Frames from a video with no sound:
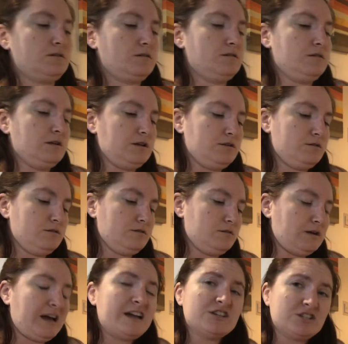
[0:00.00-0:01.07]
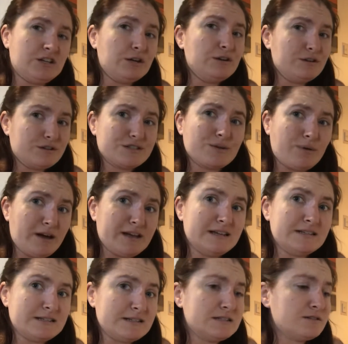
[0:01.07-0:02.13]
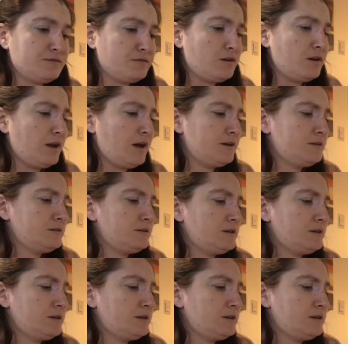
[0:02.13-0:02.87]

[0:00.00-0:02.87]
it actually looks quite easy to follow.